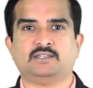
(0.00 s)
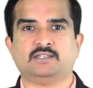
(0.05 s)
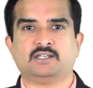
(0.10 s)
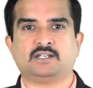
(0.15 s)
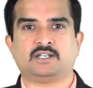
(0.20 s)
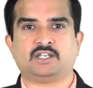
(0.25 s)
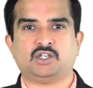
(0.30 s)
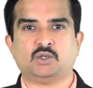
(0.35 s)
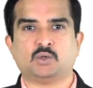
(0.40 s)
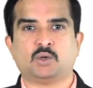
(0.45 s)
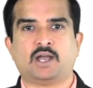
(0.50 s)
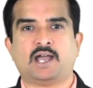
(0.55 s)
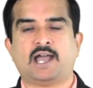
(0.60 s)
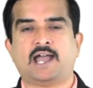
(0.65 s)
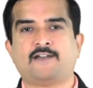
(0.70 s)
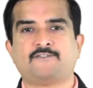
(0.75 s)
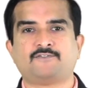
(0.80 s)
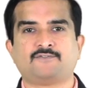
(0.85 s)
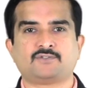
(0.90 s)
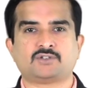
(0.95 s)
that you
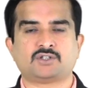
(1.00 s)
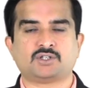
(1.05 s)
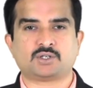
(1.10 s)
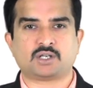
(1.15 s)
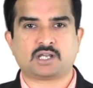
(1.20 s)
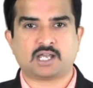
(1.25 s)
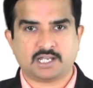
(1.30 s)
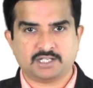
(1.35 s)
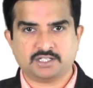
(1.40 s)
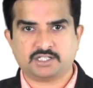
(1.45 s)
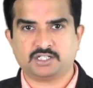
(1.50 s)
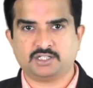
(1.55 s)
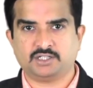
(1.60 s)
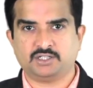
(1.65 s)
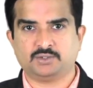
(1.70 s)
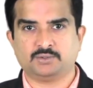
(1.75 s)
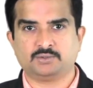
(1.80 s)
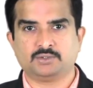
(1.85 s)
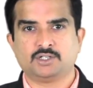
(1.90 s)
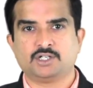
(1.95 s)
have to
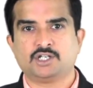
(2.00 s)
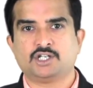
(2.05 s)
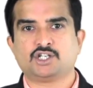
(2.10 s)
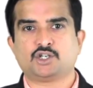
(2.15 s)
continue